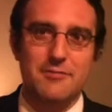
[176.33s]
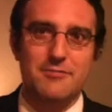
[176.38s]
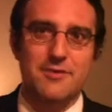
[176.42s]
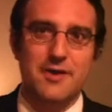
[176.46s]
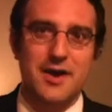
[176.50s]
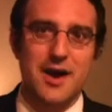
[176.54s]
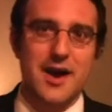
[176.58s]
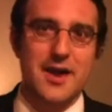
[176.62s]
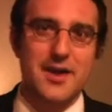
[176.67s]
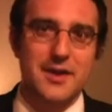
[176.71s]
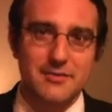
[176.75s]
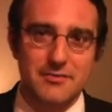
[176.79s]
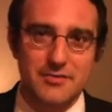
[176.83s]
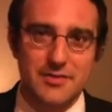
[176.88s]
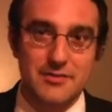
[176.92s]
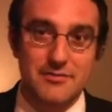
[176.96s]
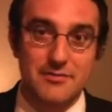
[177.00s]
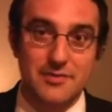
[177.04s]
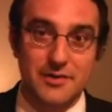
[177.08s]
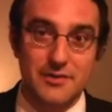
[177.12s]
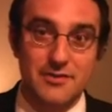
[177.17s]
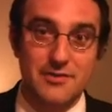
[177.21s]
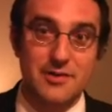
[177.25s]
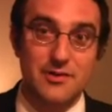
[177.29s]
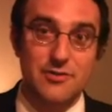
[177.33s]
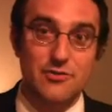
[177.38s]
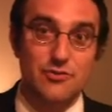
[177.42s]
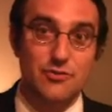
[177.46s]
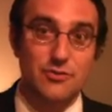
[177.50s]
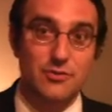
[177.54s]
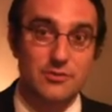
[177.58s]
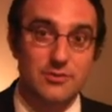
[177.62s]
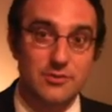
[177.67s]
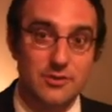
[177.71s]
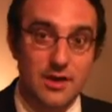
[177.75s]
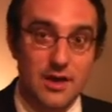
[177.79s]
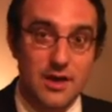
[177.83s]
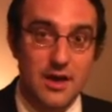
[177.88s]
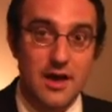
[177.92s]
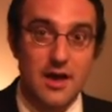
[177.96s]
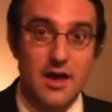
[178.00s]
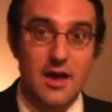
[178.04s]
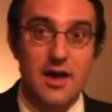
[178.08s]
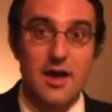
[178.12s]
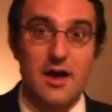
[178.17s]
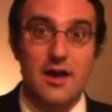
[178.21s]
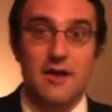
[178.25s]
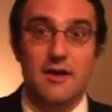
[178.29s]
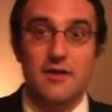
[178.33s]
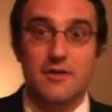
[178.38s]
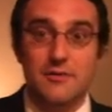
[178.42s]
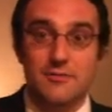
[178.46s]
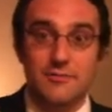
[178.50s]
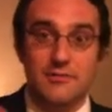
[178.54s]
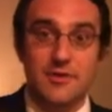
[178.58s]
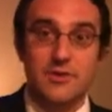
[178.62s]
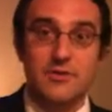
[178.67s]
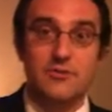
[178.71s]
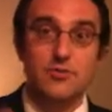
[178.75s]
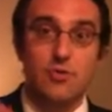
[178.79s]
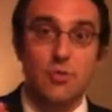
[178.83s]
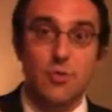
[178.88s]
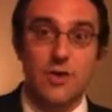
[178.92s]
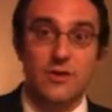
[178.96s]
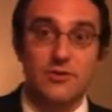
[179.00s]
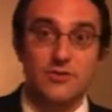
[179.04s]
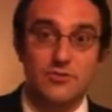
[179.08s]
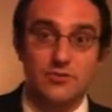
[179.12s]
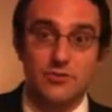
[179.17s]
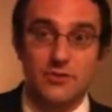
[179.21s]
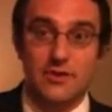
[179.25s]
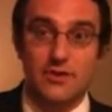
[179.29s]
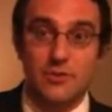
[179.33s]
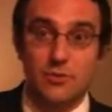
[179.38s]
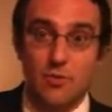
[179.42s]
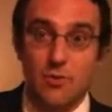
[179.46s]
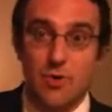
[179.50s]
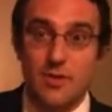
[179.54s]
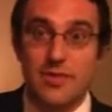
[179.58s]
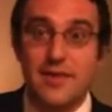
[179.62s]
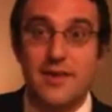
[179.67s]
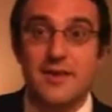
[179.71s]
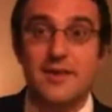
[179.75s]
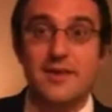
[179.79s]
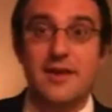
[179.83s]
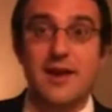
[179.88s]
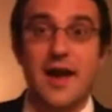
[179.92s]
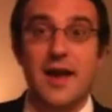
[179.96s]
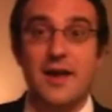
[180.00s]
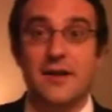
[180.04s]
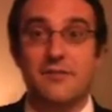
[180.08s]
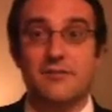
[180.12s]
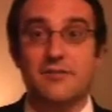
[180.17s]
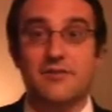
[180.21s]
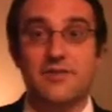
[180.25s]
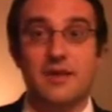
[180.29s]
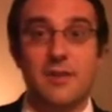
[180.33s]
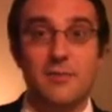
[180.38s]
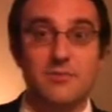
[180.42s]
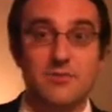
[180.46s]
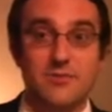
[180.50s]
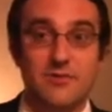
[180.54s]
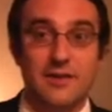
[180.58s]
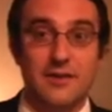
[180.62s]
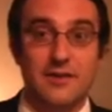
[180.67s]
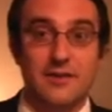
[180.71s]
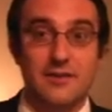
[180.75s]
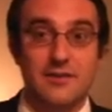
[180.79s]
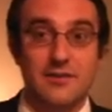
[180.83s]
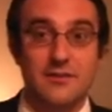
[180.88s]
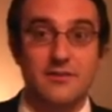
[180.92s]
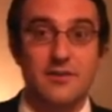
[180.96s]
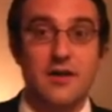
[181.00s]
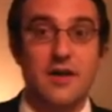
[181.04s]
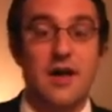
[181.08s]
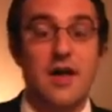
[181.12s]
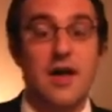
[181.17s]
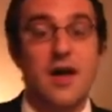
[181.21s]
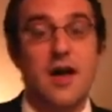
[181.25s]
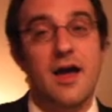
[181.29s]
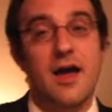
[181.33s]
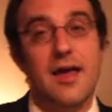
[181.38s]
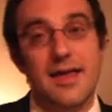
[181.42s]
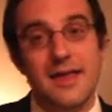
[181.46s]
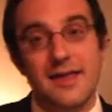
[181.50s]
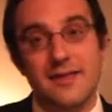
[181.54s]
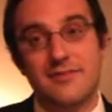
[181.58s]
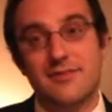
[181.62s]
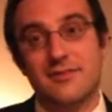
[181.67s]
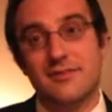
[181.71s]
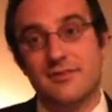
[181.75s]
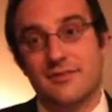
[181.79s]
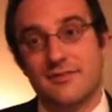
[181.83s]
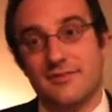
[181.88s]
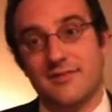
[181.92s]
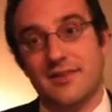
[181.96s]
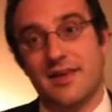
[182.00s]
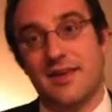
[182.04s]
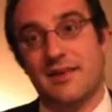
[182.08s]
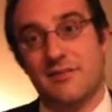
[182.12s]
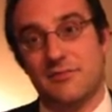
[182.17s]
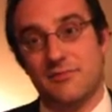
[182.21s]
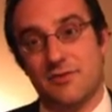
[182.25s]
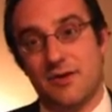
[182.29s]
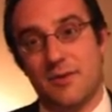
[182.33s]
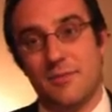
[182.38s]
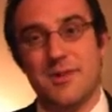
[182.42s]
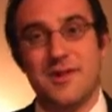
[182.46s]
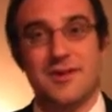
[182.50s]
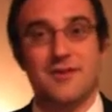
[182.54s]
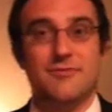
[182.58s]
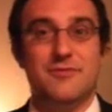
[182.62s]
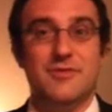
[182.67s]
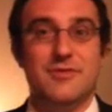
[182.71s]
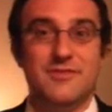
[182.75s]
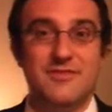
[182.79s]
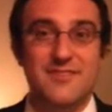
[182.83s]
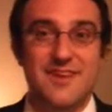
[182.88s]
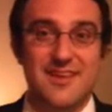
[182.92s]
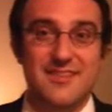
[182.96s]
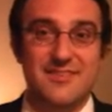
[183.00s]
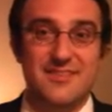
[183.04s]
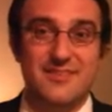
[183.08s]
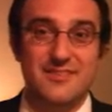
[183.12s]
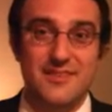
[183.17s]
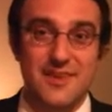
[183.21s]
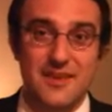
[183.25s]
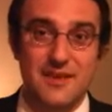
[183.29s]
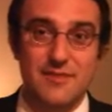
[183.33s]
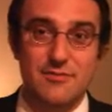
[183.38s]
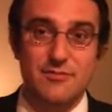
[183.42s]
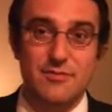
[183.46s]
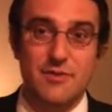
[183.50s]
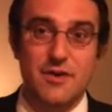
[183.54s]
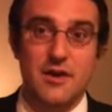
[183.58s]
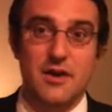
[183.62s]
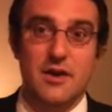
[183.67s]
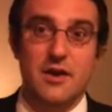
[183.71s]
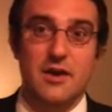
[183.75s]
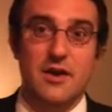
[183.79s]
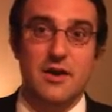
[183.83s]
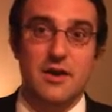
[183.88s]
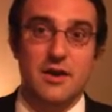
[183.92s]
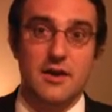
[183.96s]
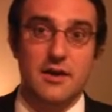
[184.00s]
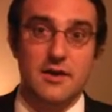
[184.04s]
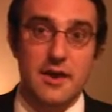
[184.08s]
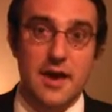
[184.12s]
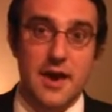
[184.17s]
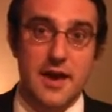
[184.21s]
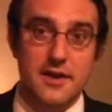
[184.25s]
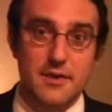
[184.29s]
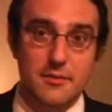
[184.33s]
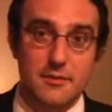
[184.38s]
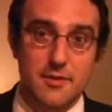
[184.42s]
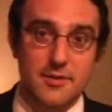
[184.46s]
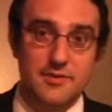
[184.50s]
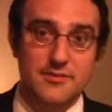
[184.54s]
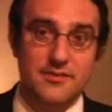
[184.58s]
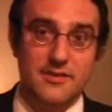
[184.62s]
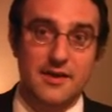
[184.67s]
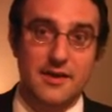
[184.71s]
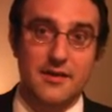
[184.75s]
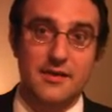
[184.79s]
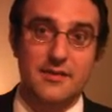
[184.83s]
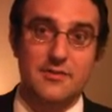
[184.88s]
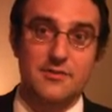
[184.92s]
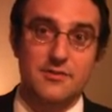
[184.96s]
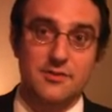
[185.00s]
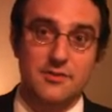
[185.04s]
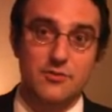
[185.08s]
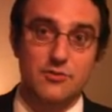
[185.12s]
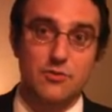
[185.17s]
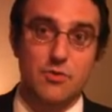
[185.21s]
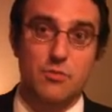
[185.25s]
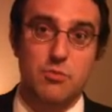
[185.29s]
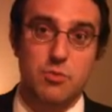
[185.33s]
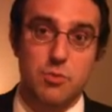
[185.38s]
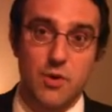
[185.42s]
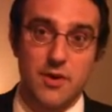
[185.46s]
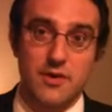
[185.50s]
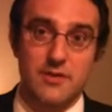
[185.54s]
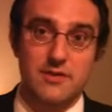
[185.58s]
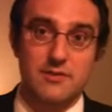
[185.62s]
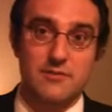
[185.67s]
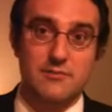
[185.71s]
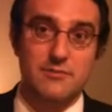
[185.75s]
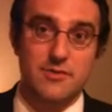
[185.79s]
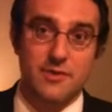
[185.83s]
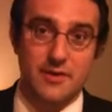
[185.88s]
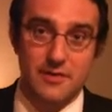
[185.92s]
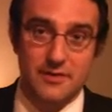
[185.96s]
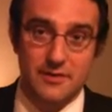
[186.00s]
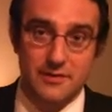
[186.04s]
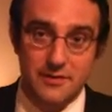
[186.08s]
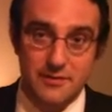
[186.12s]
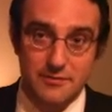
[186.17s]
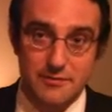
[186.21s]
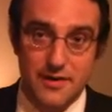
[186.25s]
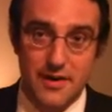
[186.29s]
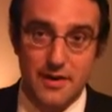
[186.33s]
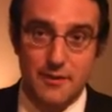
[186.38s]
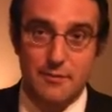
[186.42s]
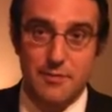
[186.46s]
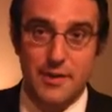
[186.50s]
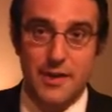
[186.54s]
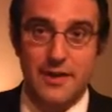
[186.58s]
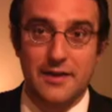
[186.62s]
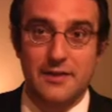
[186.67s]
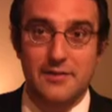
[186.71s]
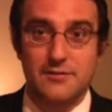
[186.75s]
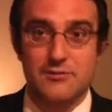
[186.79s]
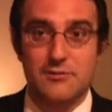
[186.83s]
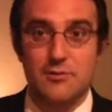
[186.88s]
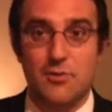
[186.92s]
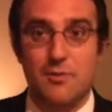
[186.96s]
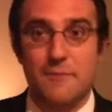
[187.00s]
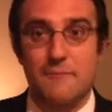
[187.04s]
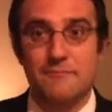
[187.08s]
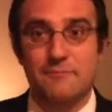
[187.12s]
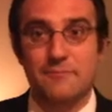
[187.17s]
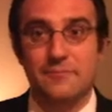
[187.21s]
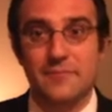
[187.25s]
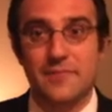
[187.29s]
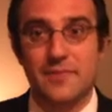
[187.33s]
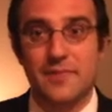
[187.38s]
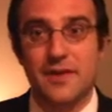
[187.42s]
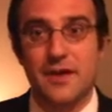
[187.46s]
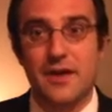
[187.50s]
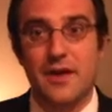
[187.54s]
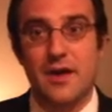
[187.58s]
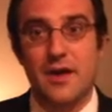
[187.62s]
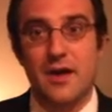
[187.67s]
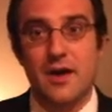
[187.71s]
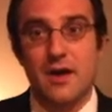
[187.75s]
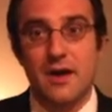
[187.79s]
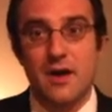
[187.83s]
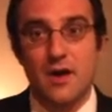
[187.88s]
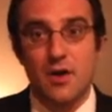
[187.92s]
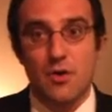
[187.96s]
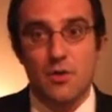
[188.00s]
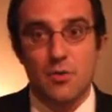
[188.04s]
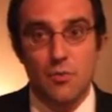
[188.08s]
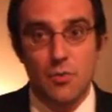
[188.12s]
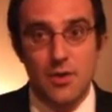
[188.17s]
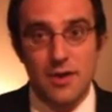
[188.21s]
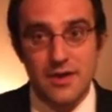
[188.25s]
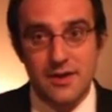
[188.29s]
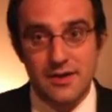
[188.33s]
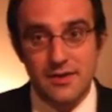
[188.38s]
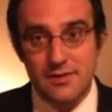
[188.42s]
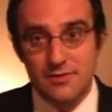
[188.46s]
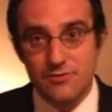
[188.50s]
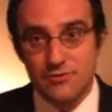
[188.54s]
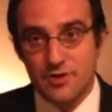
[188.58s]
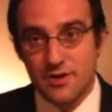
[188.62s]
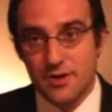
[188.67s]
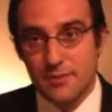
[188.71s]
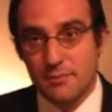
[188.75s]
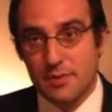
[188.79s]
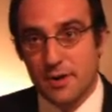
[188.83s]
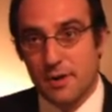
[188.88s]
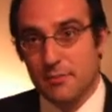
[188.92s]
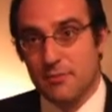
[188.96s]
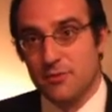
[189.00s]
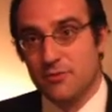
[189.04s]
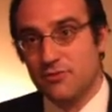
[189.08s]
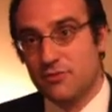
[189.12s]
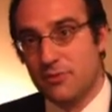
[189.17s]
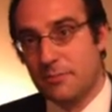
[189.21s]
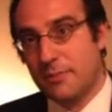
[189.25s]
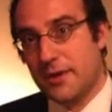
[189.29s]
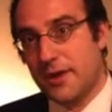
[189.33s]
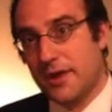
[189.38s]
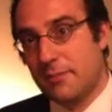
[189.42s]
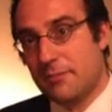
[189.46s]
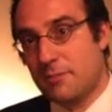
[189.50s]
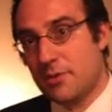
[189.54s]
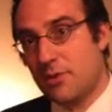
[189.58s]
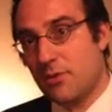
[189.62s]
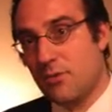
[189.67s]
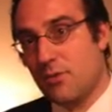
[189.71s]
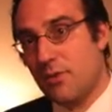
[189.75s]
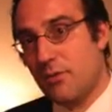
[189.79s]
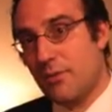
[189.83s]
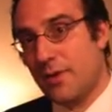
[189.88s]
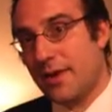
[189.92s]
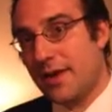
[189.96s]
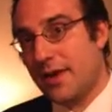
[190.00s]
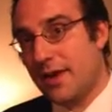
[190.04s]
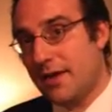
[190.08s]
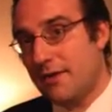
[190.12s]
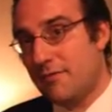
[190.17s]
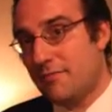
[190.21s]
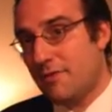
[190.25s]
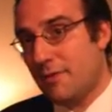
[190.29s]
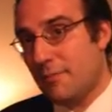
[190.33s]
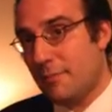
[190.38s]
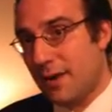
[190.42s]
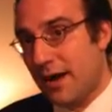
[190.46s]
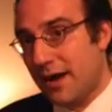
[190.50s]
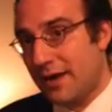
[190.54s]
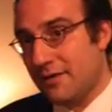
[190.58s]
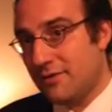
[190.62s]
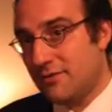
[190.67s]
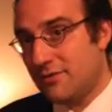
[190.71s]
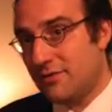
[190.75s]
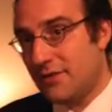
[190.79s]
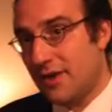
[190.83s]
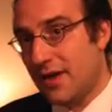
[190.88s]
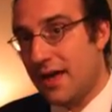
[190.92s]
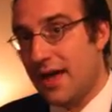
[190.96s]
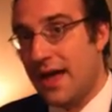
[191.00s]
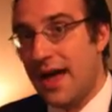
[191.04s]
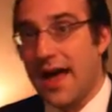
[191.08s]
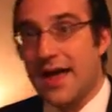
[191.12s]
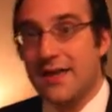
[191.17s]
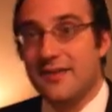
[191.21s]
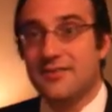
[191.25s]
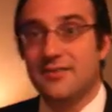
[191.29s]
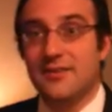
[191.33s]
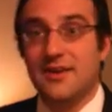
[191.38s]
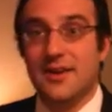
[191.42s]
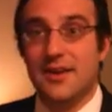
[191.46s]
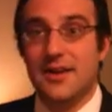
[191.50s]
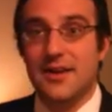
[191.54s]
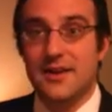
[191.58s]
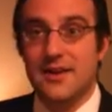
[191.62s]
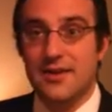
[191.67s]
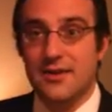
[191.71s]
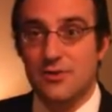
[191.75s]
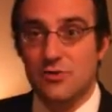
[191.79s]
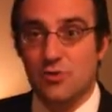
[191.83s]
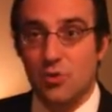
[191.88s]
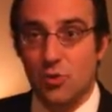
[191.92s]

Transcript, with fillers: a variety of different tissues. The first question with any kind of stem cell is, is it safe? I mean, if it's not safe, in animal studies, there's no point in further developing it. So we initially published a paper where we gave mice escalating